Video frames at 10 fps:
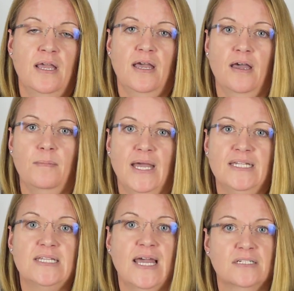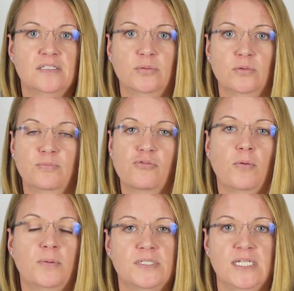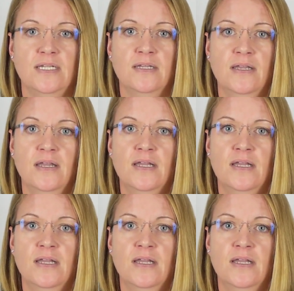a taxable property.